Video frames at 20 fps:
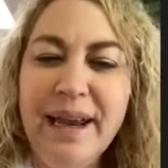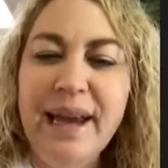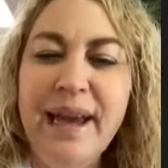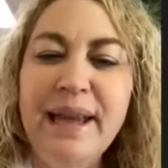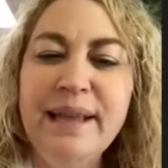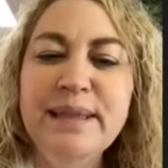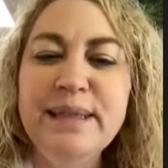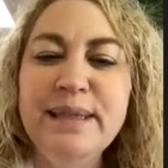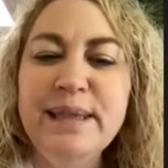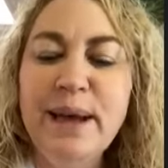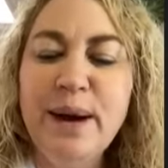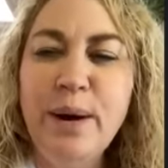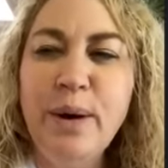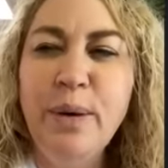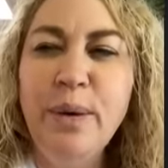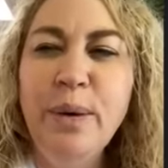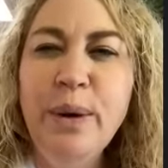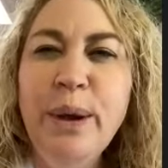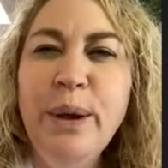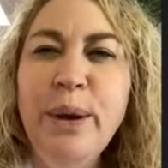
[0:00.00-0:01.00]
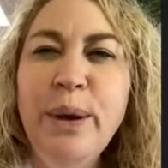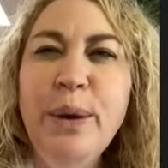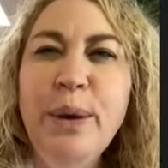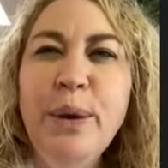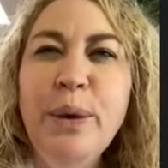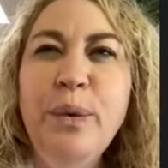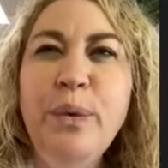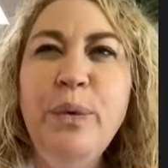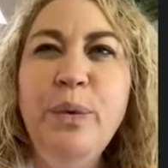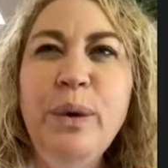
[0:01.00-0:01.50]
And so
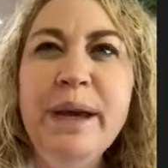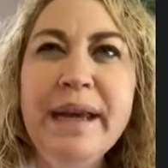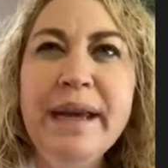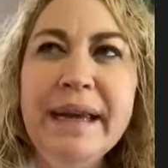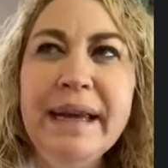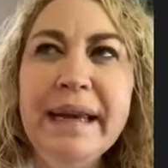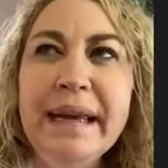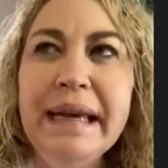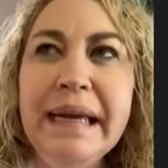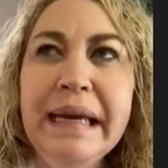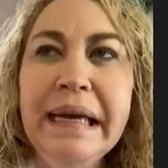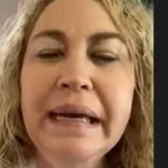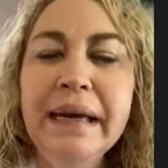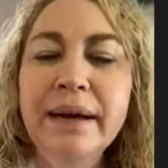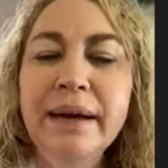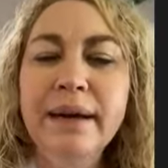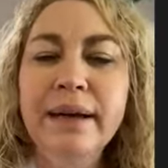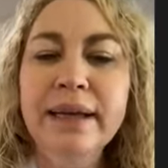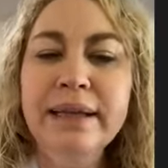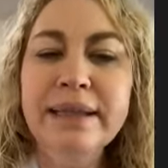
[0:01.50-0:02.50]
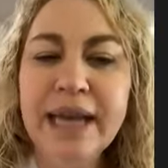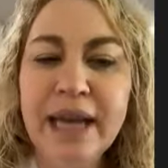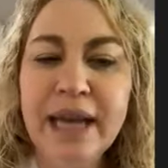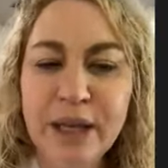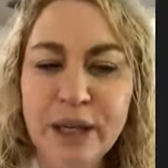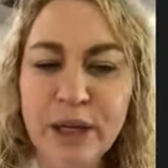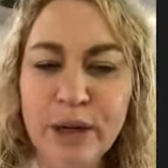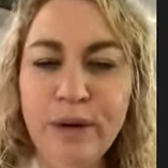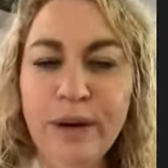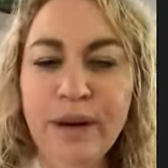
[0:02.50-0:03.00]
we
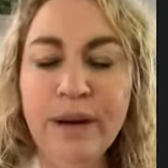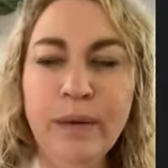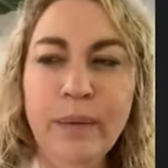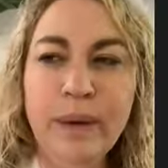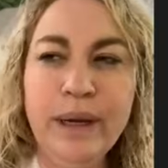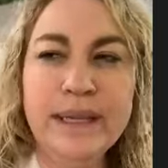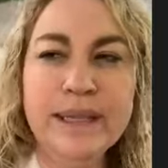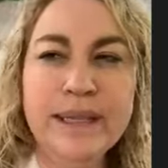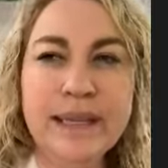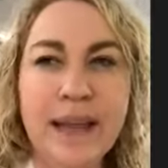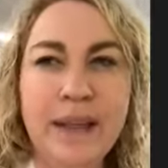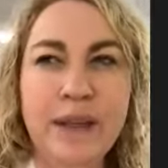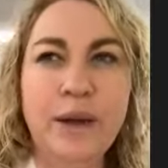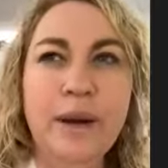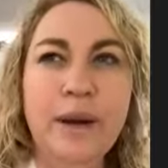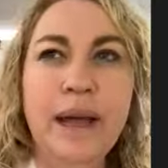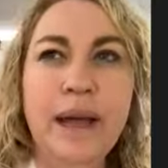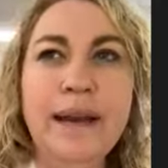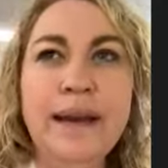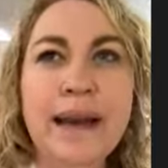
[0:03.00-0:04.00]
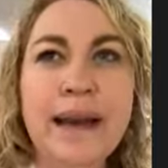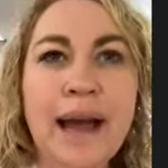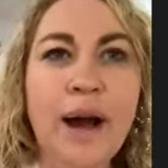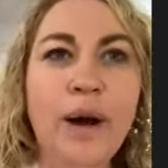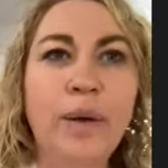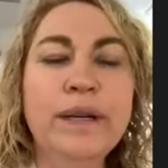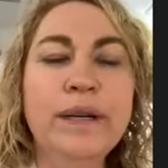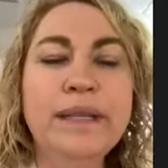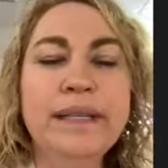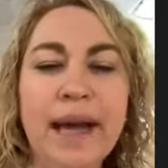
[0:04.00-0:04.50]
continued, and
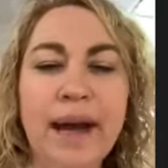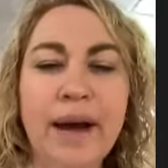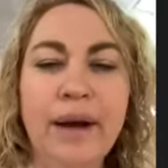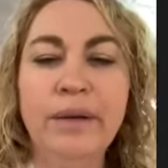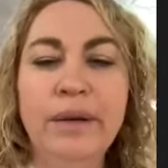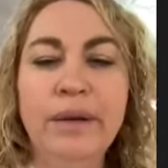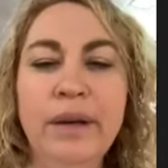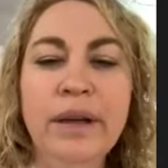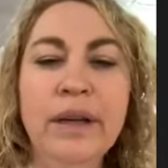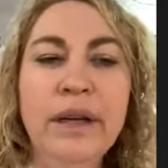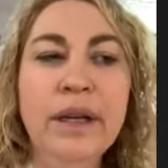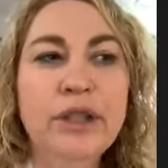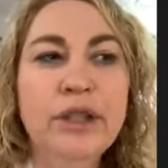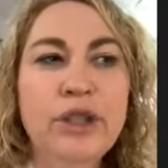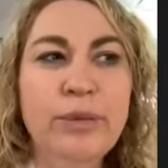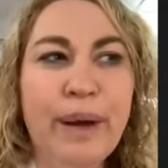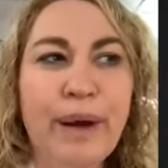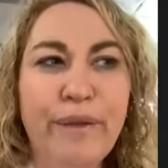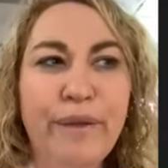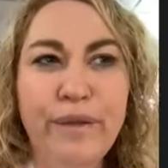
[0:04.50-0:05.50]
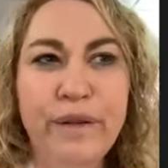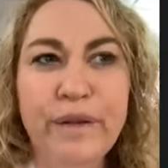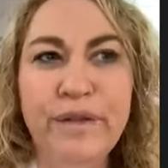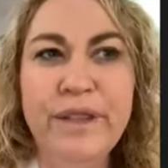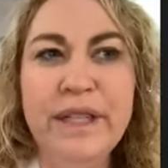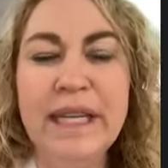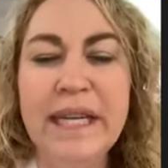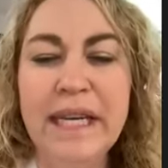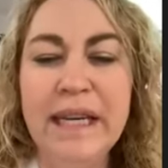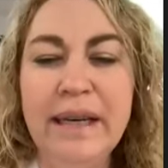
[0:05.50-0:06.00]
now we're down to about
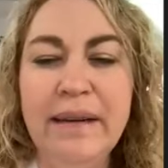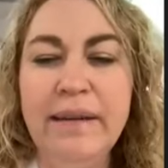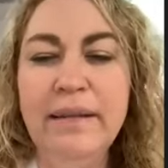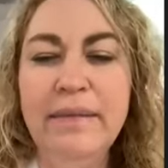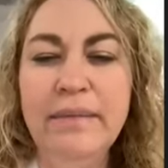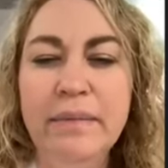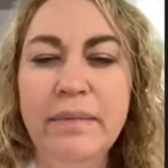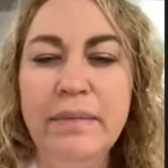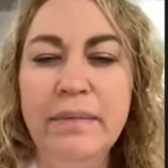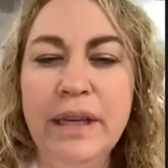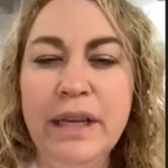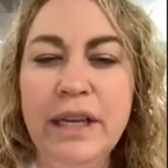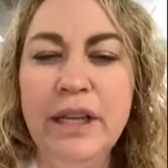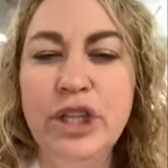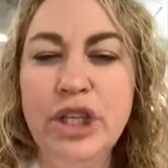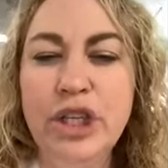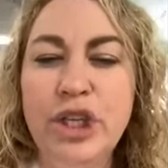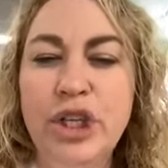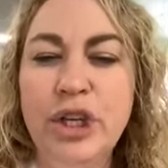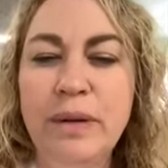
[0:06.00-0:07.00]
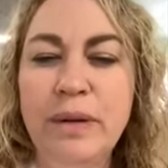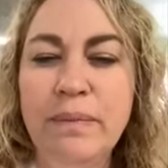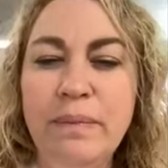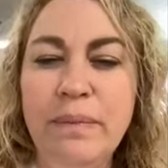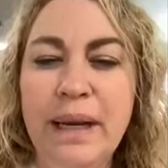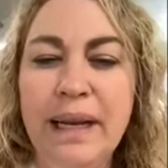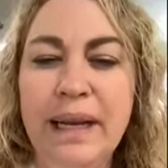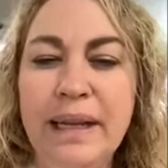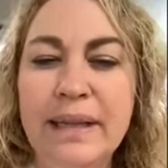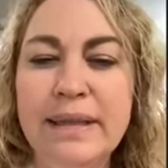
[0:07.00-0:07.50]
15-ish
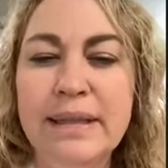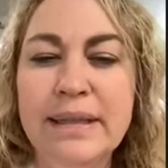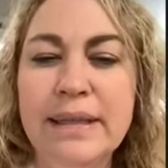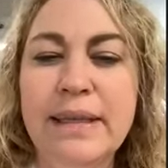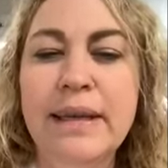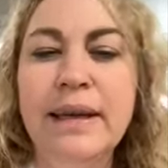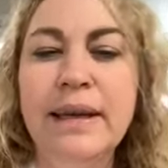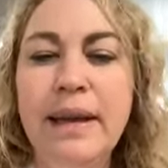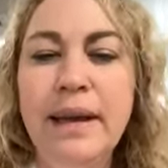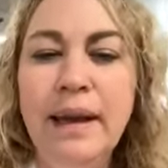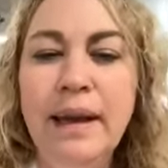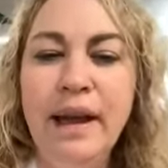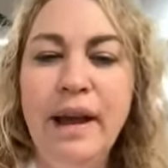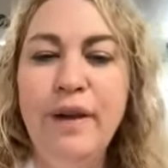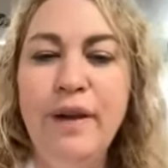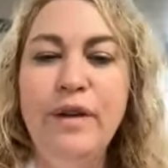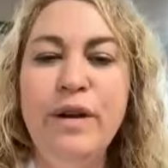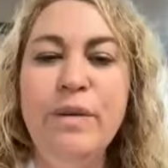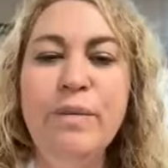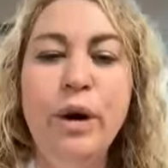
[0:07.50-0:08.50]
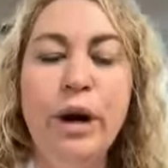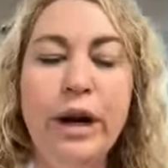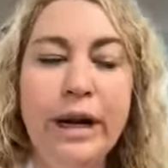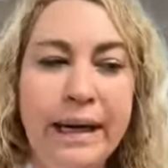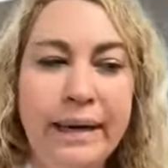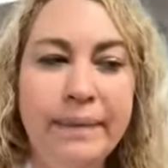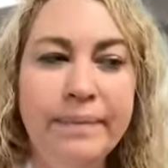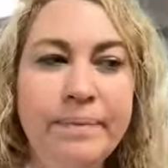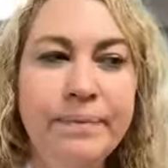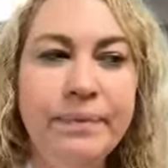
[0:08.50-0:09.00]
minutes every
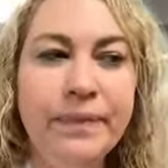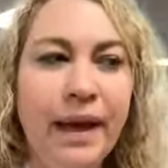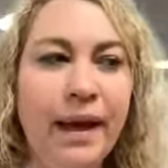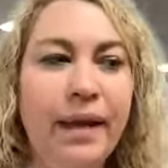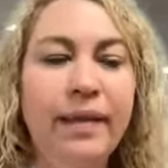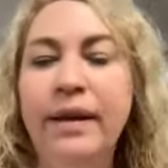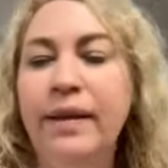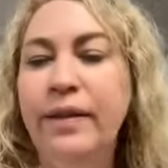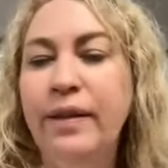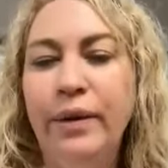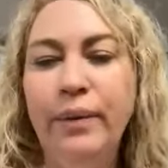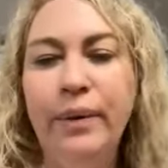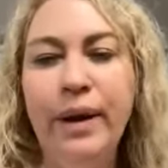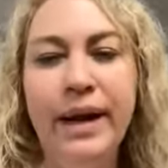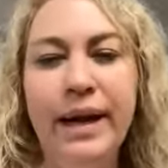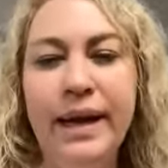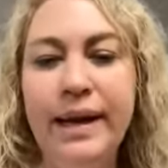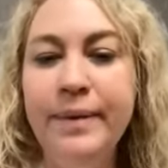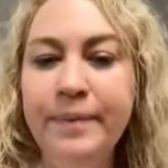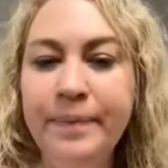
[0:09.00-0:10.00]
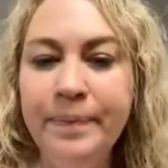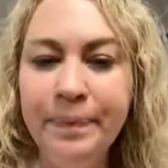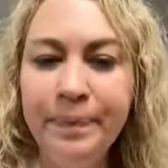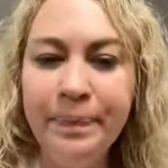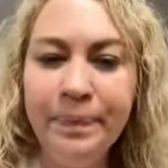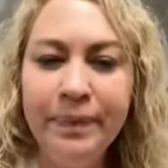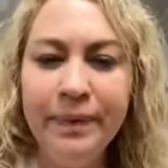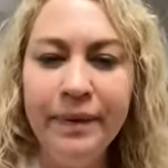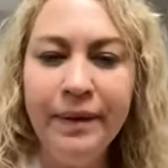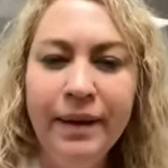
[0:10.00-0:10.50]
morning, and then they're ready.
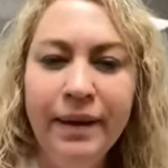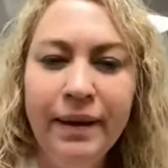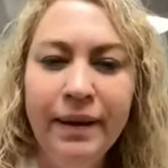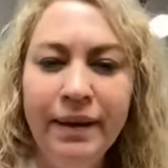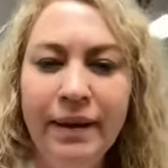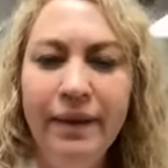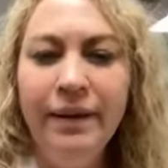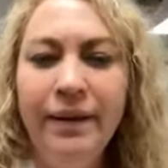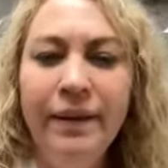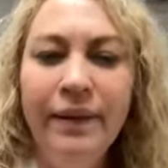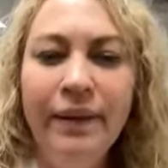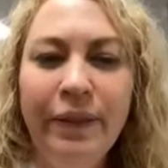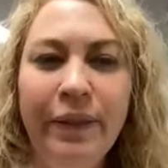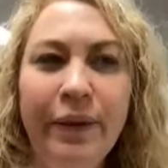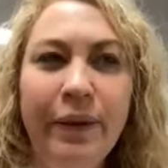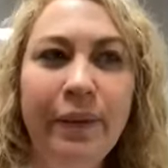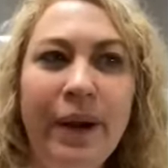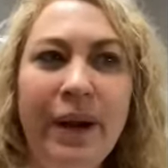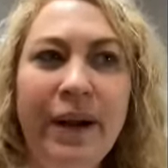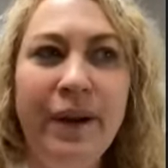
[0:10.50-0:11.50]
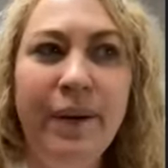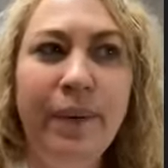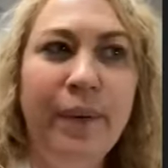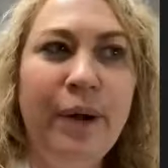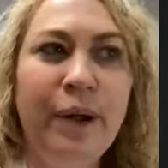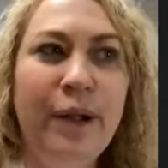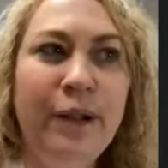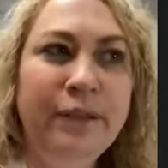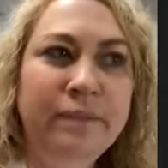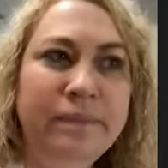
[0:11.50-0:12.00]
They're ready to
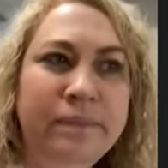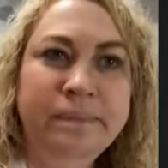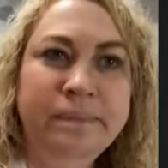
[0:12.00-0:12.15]
roll.